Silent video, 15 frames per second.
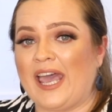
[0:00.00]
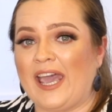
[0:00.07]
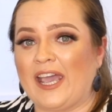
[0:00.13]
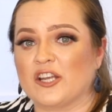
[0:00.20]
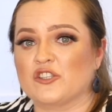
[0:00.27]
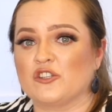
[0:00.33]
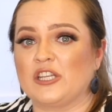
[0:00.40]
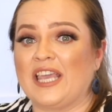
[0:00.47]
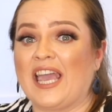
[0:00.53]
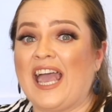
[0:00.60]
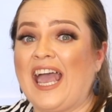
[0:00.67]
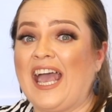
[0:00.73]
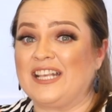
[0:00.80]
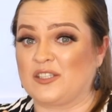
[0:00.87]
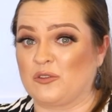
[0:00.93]
actually
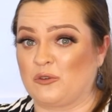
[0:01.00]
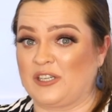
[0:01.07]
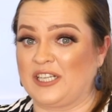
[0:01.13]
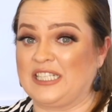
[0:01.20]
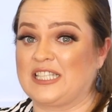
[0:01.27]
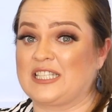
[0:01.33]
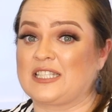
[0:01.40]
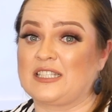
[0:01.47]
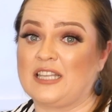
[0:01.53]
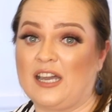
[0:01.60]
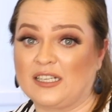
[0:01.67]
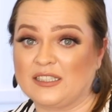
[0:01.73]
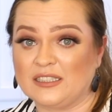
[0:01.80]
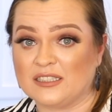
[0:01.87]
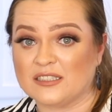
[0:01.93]
has already
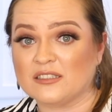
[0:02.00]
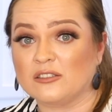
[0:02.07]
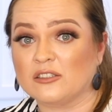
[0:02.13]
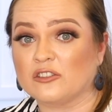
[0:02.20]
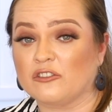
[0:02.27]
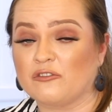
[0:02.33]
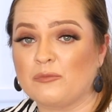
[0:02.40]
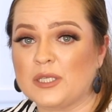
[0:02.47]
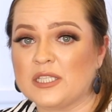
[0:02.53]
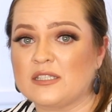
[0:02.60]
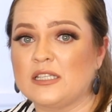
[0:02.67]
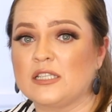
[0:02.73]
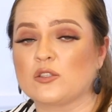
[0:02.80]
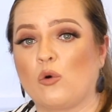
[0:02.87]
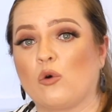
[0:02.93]
started a sort of
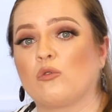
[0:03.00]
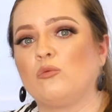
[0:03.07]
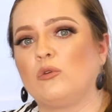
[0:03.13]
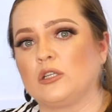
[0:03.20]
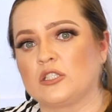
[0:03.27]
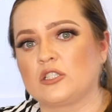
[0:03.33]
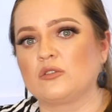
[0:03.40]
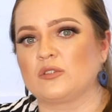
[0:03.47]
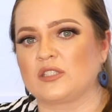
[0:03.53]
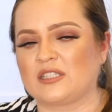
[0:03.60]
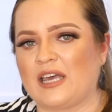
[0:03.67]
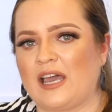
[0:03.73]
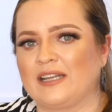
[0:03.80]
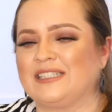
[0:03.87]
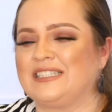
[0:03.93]
business or wants to
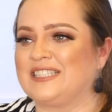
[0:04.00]
start.